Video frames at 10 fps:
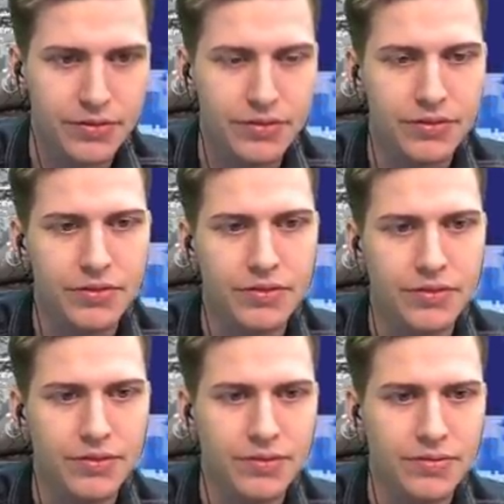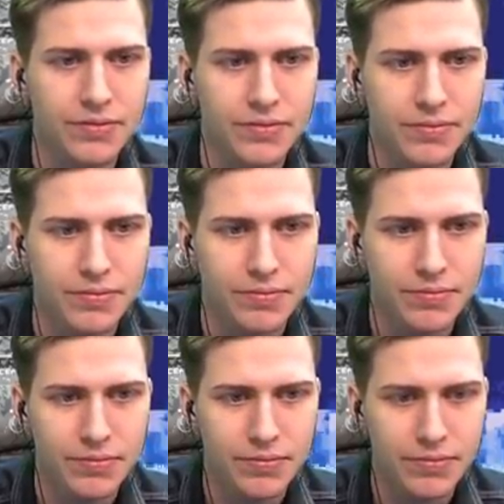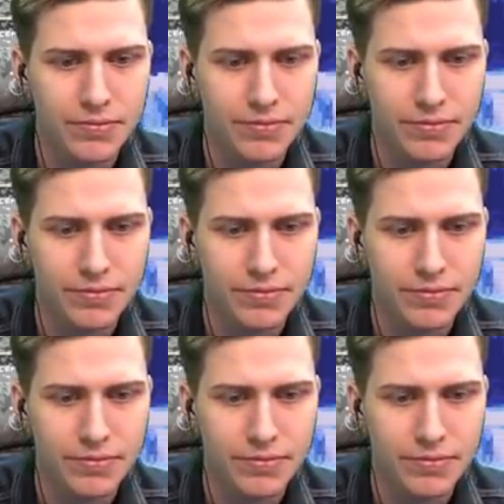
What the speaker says: Nobody speaks.